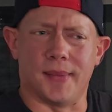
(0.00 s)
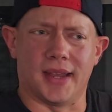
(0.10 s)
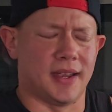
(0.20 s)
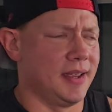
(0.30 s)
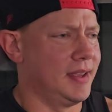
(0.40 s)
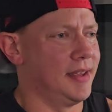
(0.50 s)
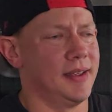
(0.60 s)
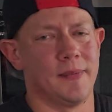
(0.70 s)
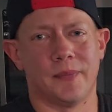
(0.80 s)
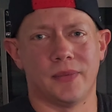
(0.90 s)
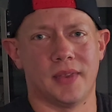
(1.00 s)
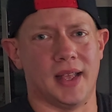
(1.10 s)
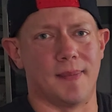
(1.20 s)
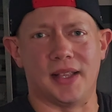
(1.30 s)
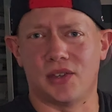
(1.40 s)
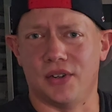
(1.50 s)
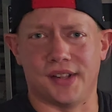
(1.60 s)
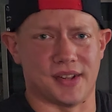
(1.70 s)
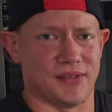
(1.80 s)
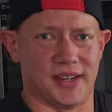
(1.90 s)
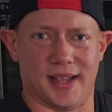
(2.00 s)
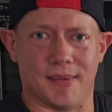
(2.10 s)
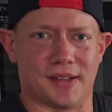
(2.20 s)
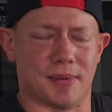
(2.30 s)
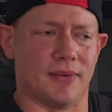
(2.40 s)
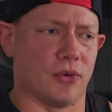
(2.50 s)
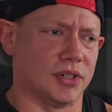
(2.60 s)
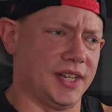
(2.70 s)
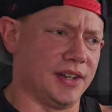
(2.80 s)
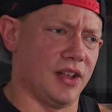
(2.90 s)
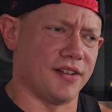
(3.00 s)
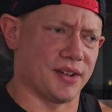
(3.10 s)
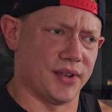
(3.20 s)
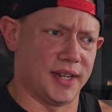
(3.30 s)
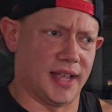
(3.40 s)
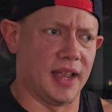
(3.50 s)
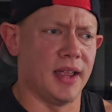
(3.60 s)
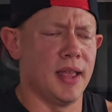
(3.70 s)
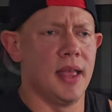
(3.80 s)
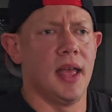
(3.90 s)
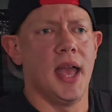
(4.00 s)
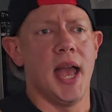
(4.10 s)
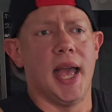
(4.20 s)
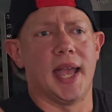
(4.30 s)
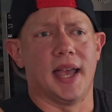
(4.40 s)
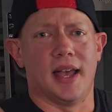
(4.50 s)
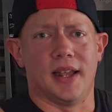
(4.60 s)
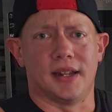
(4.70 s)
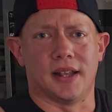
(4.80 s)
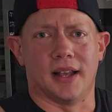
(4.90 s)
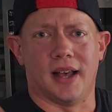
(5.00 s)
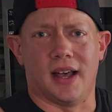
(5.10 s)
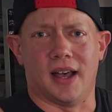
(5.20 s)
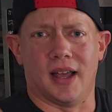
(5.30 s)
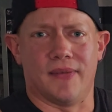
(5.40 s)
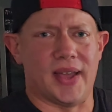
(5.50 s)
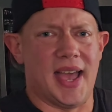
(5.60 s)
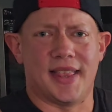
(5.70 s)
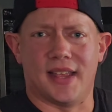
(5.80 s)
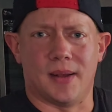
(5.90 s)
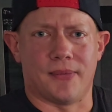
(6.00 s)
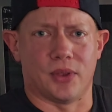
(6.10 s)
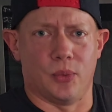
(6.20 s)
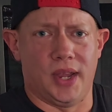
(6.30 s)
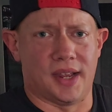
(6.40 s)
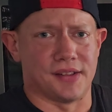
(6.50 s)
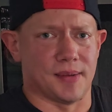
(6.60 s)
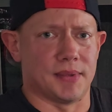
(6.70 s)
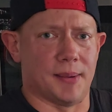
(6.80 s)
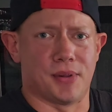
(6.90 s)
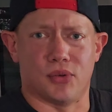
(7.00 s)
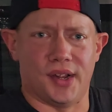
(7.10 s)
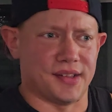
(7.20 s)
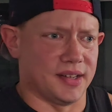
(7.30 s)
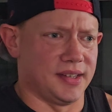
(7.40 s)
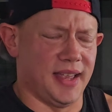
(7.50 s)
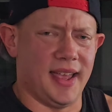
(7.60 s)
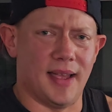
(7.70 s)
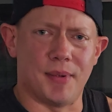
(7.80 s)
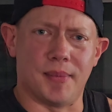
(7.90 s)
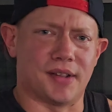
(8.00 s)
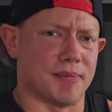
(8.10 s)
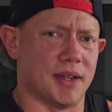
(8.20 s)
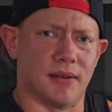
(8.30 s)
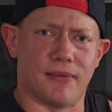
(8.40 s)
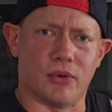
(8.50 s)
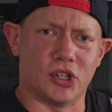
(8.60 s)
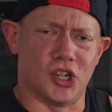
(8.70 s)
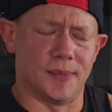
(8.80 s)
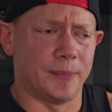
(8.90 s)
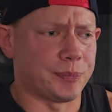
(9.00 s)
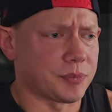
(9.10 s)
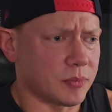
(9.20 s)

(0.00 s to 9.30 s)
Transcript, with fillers: I'm like, I'm not doing this every day. I'm not spending $14 every day. And uh, if I add that up for the week and sometimes twice a day, I'm going to be spending a fortune.